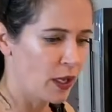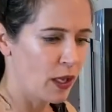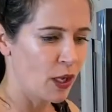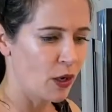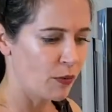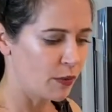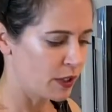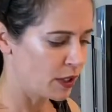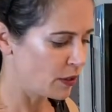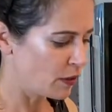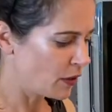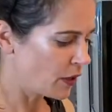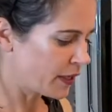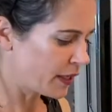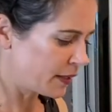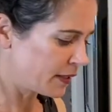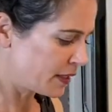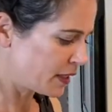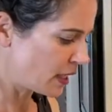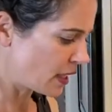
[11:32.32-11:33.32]
when you look
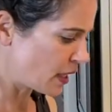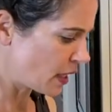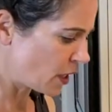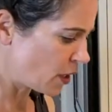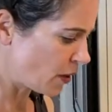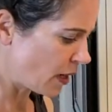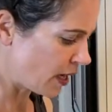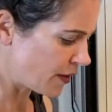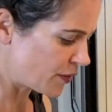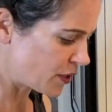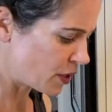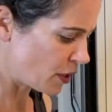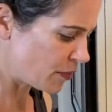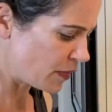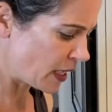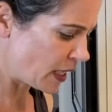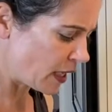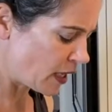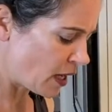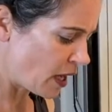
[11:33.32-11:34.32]
and see that you have so
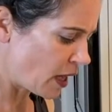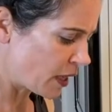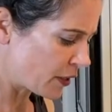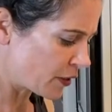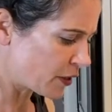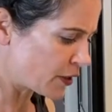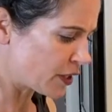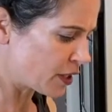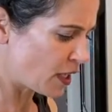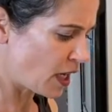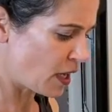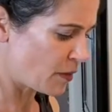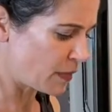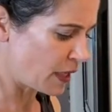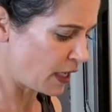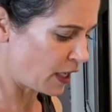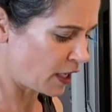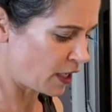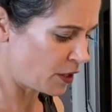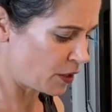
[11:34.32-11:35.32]
many colors coming
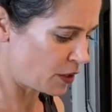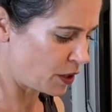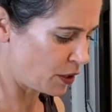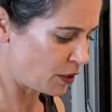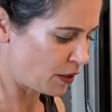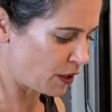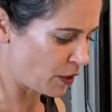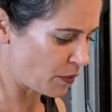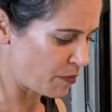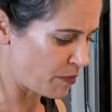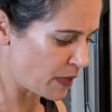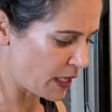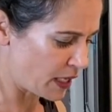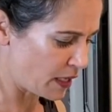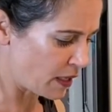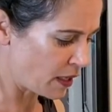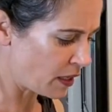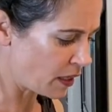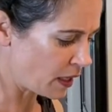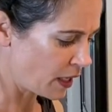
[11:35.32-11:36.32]
into your
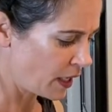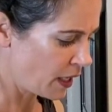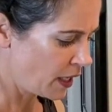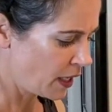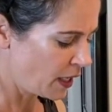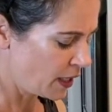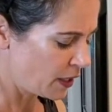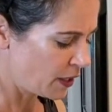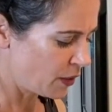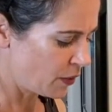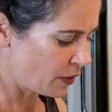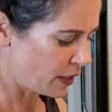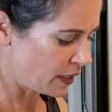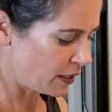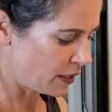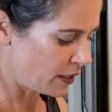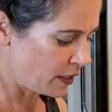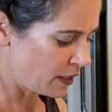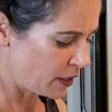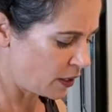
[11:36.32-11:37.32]
meal,
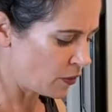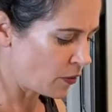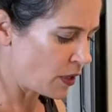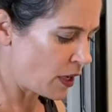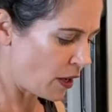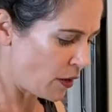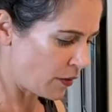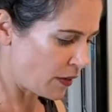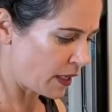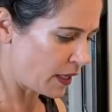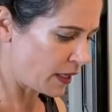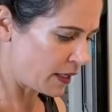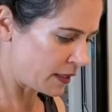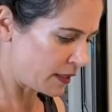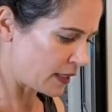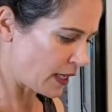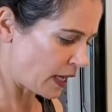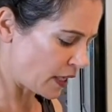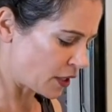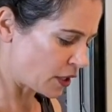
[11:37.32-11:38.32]
you know that it's
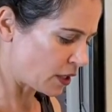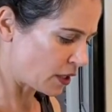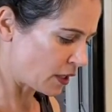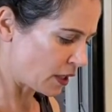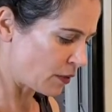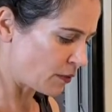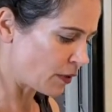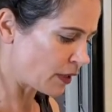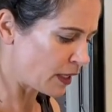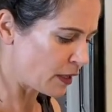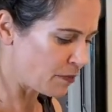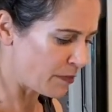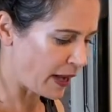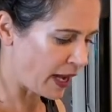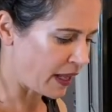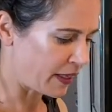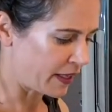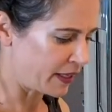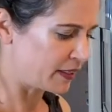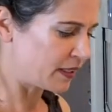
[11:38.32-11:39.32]
actually really
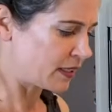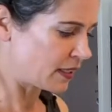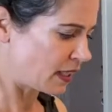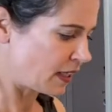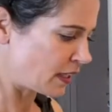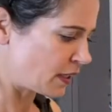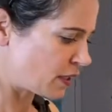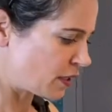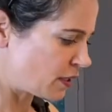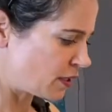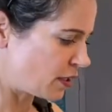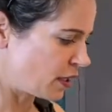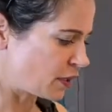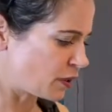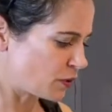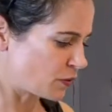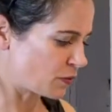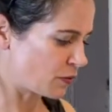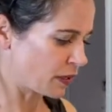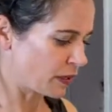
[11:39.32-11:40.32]
balanced, and
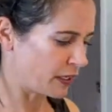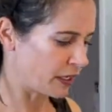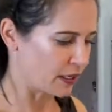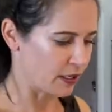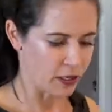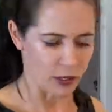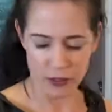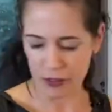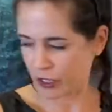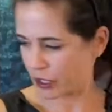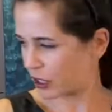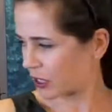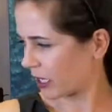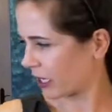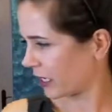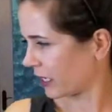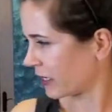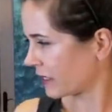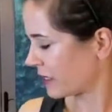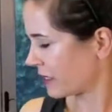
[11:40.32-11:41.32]
it's really nourishing.
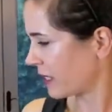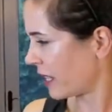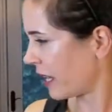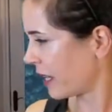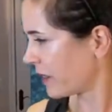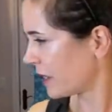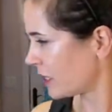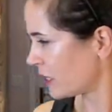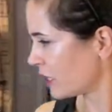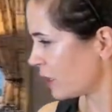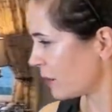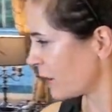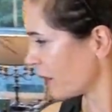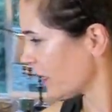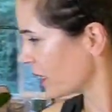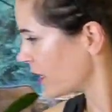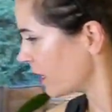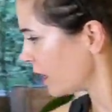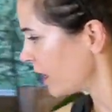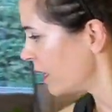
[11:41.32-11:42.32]
It's not the
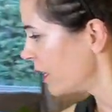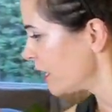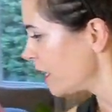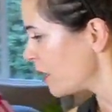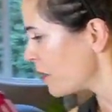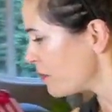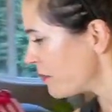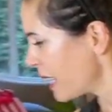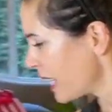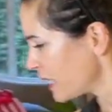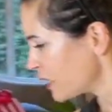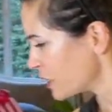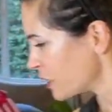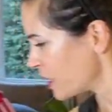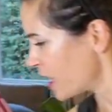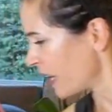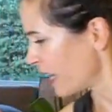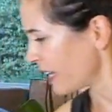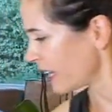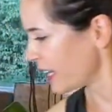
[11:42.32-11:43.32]
typical beige
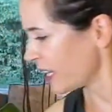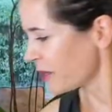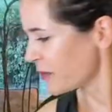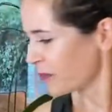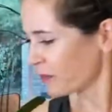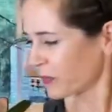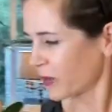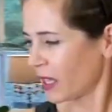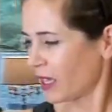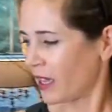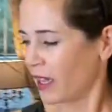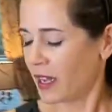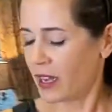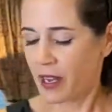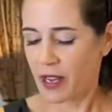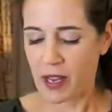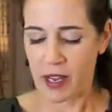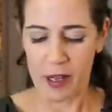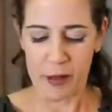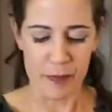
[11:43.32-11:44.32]
diet.
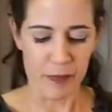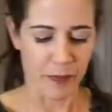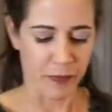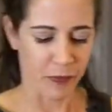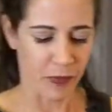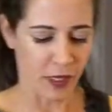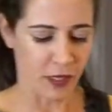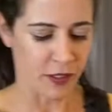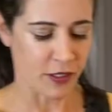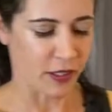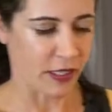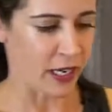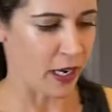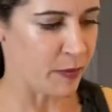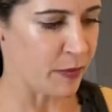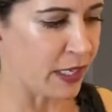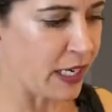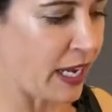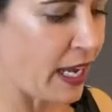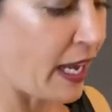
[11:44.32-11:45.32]
So now I'm going to